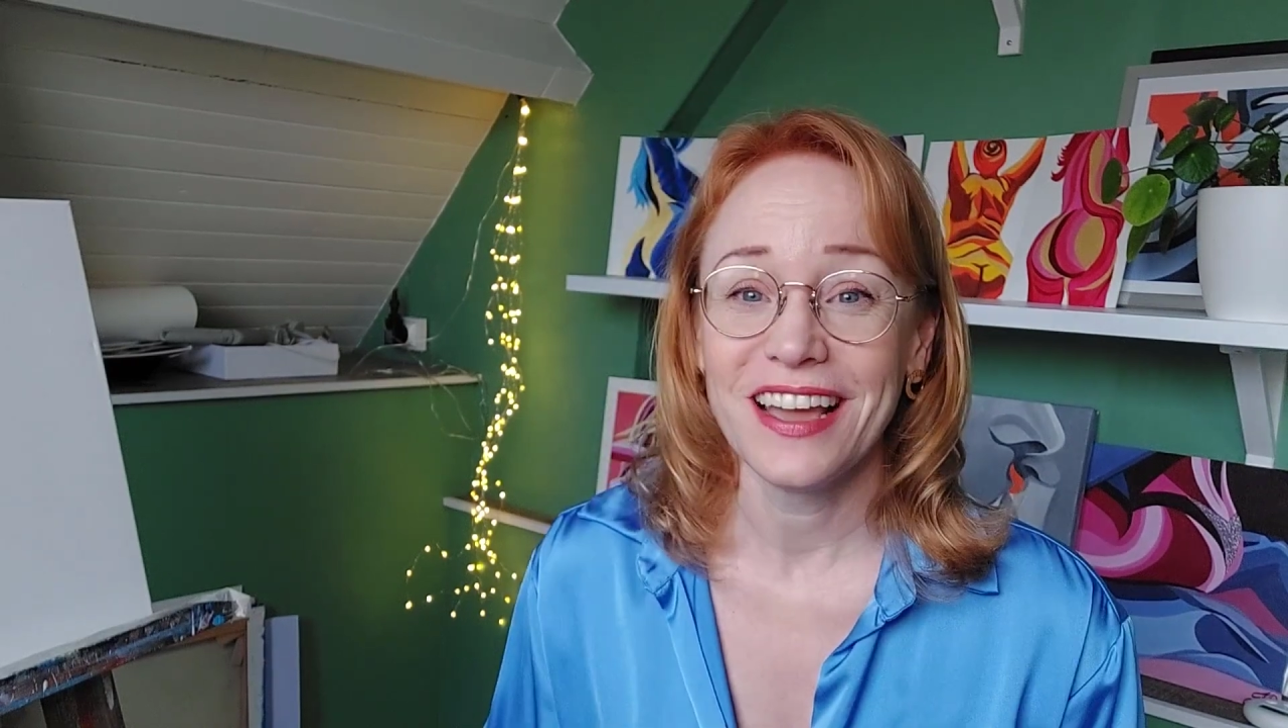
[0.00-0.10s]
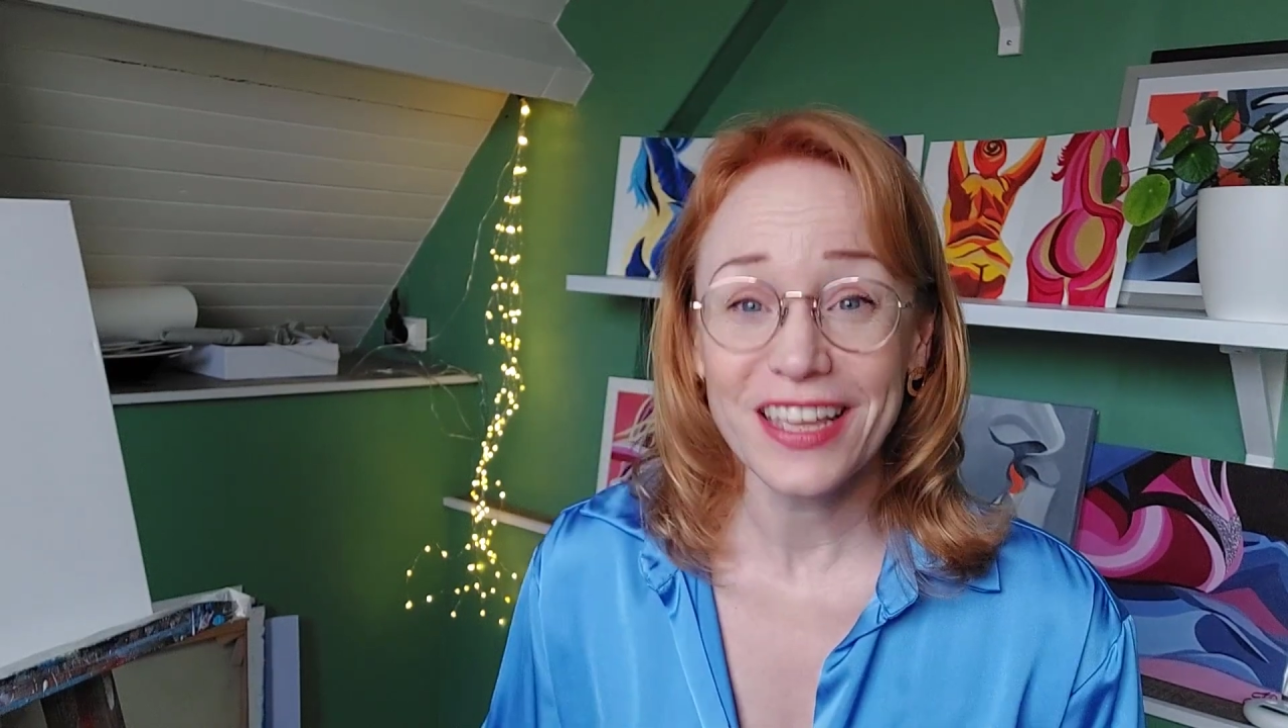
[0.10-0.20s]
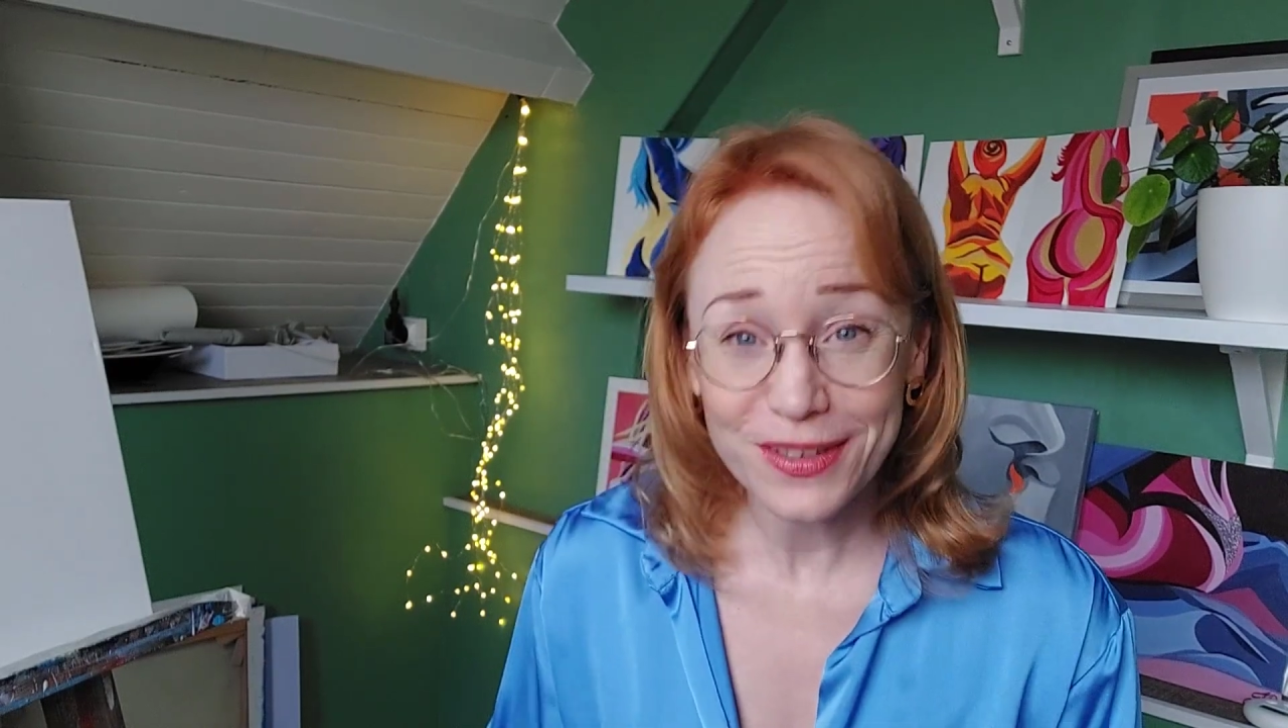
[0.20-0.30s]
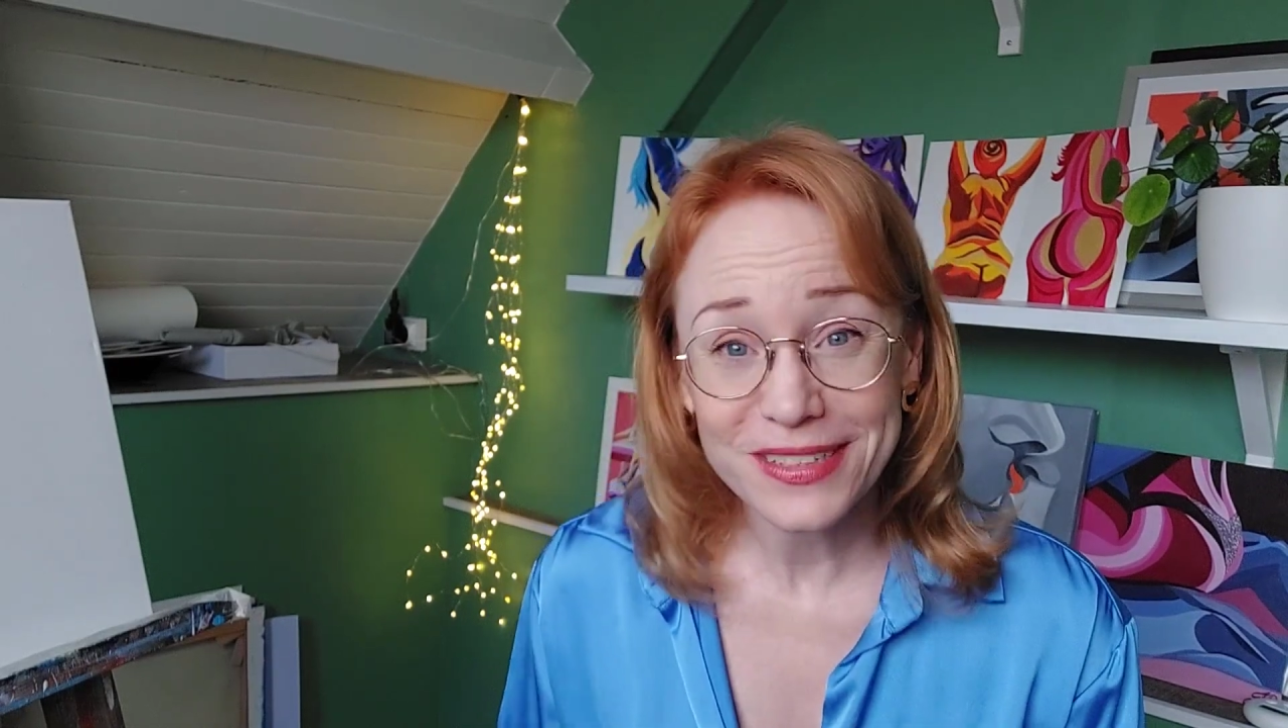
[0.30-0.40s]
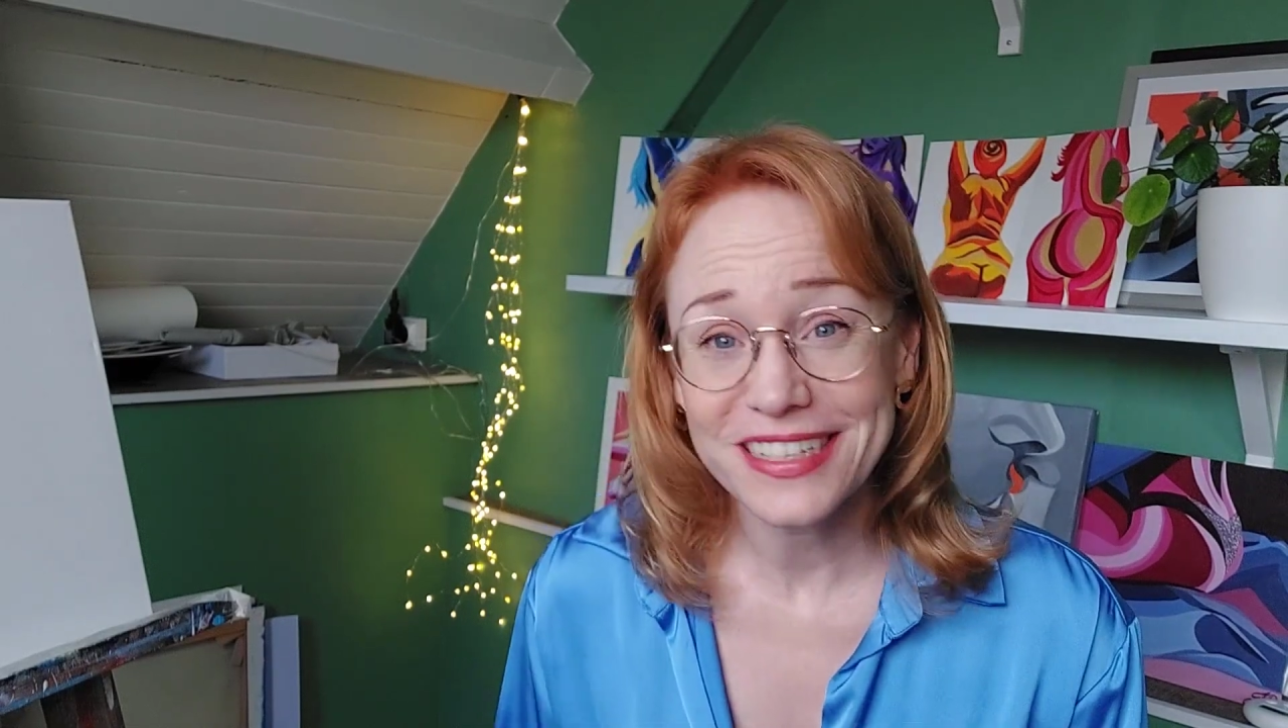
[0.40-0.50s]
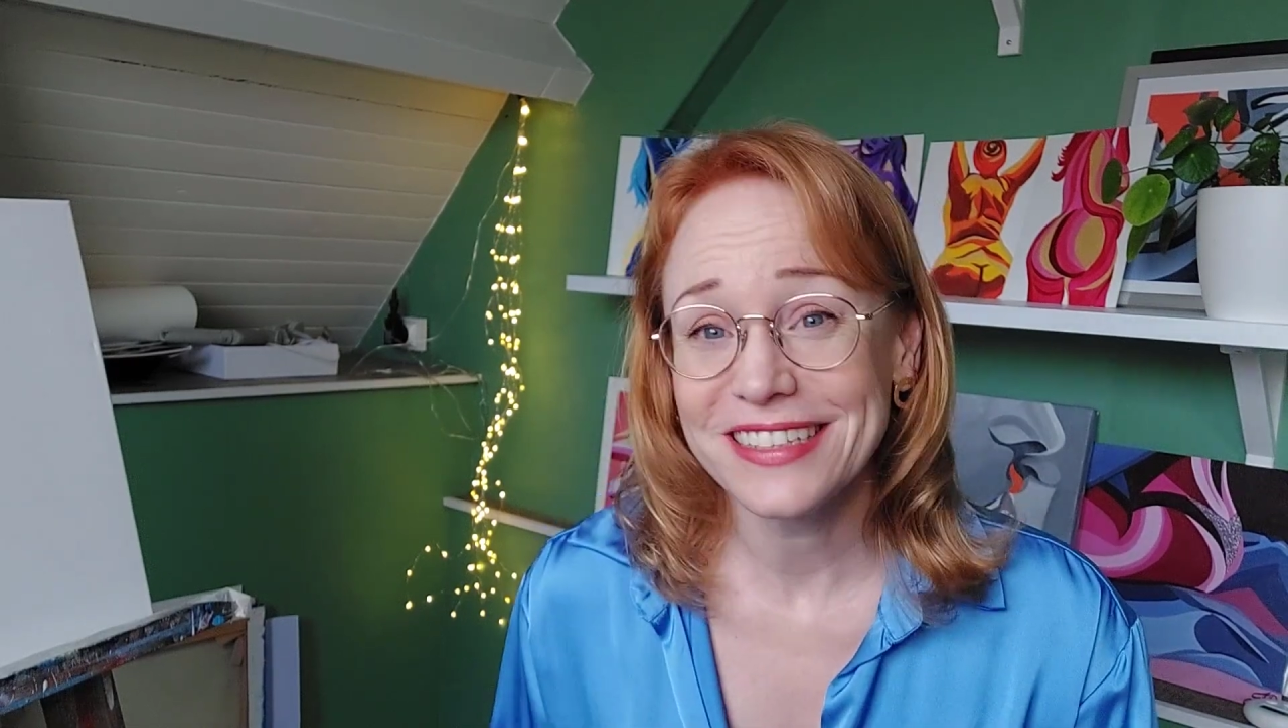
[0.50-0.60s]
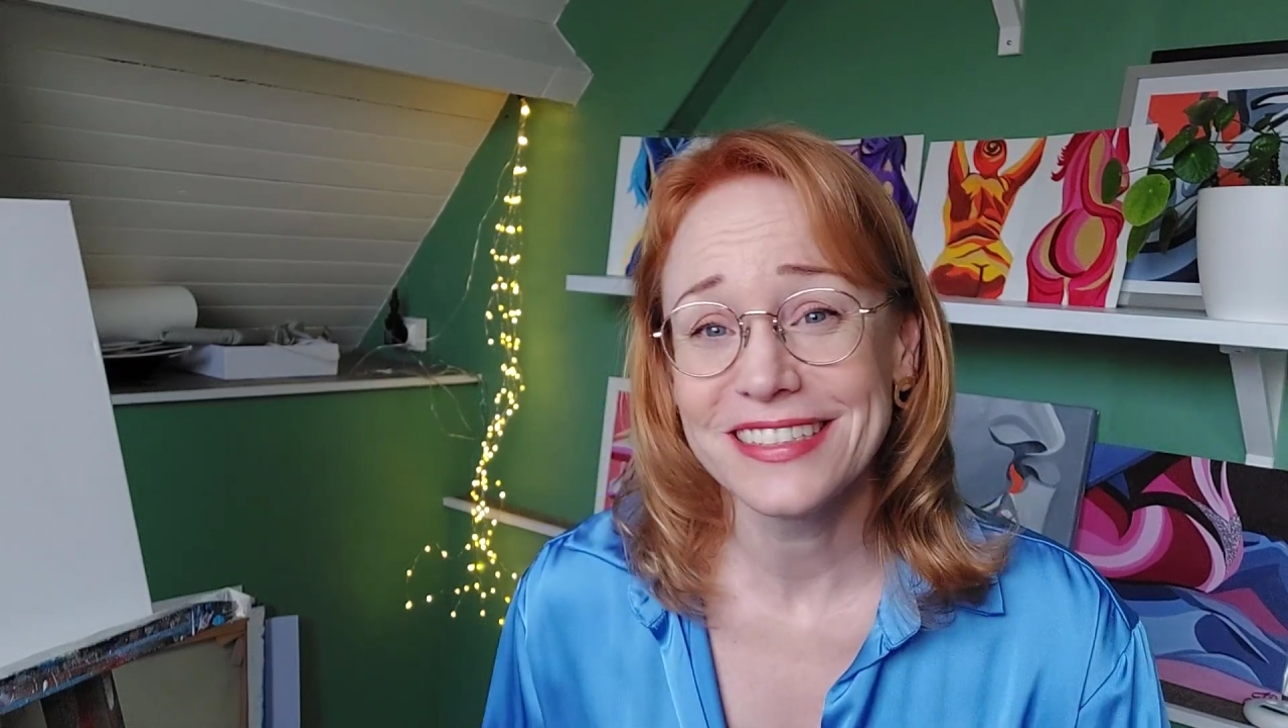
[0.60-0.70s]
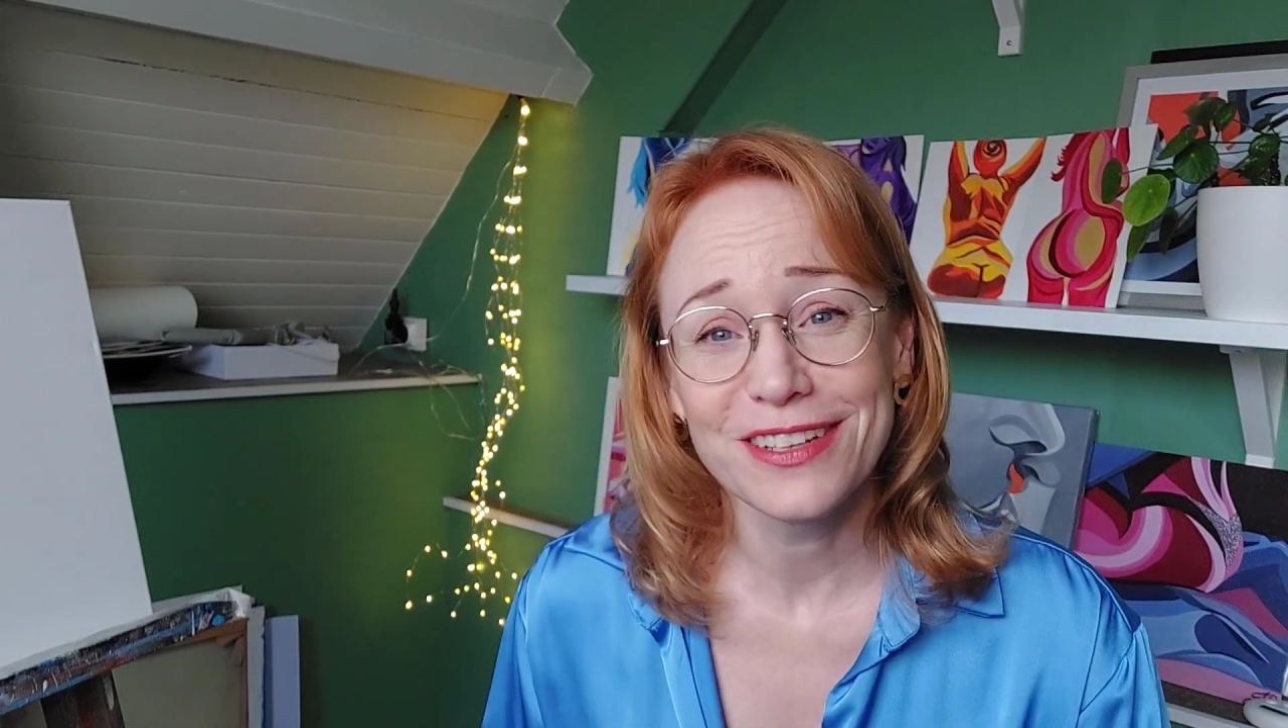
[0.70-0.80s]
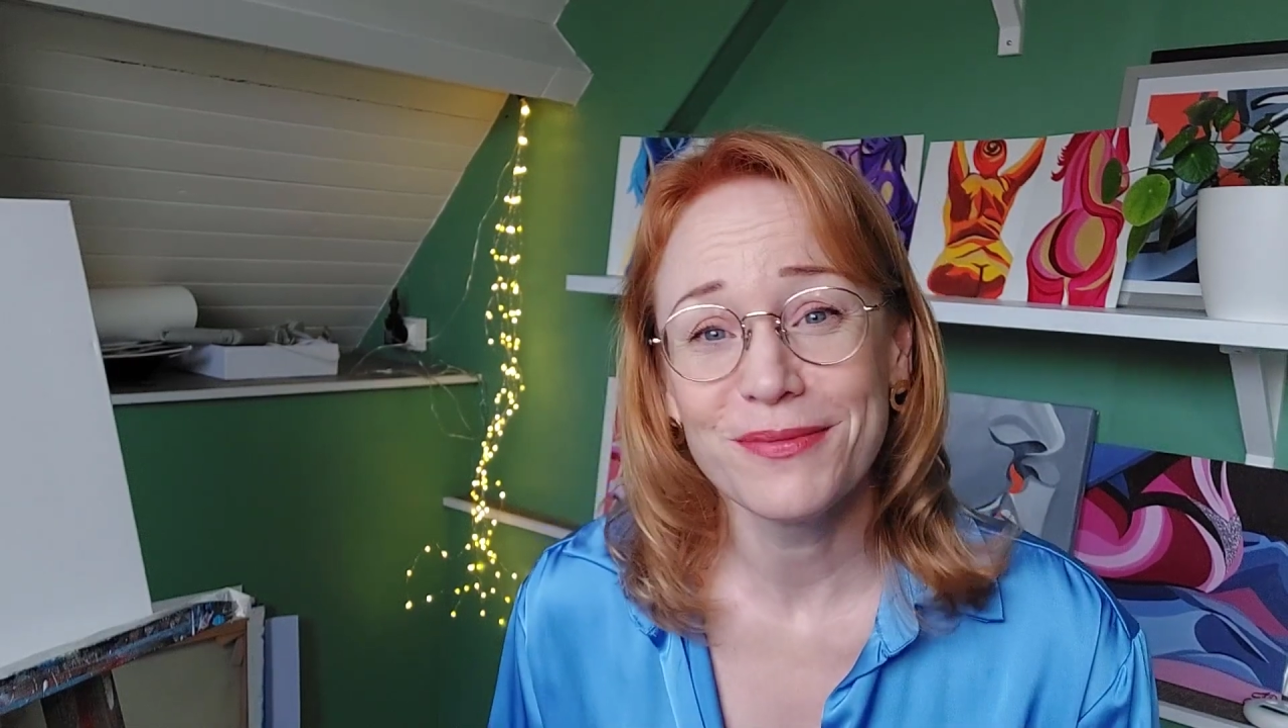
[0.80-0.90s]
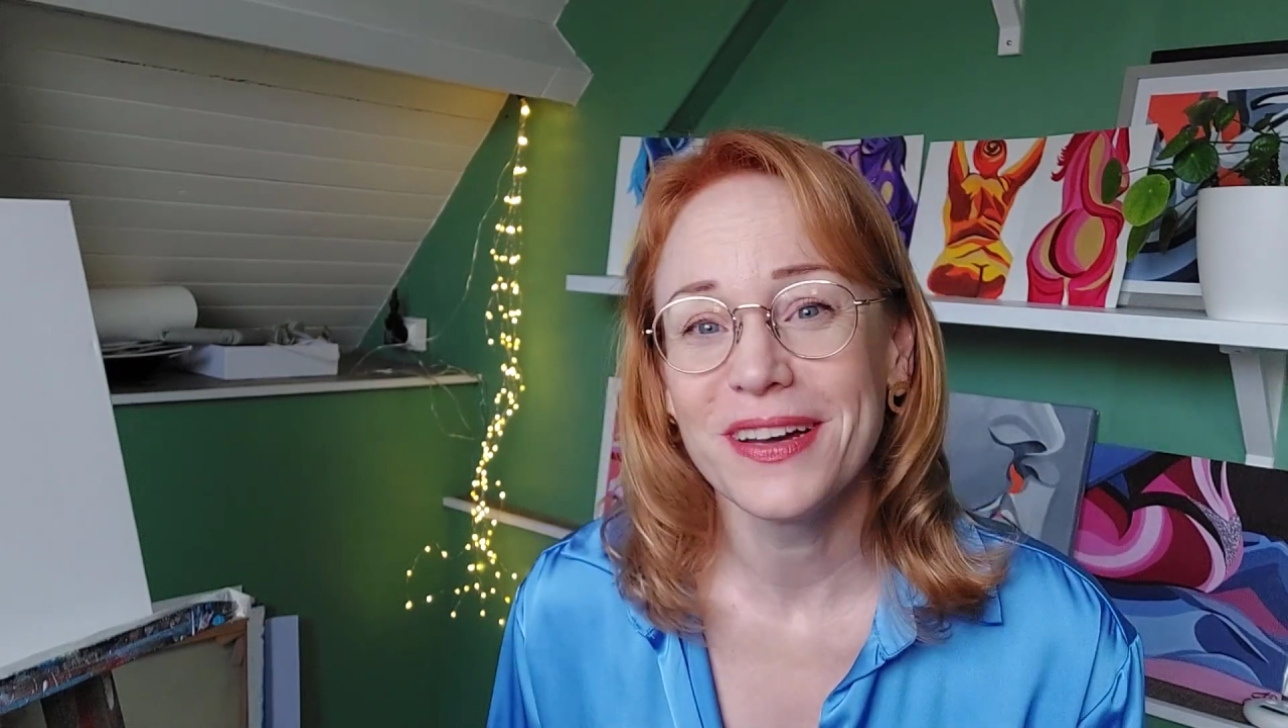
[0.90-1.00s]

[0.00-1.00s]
are you a sensitive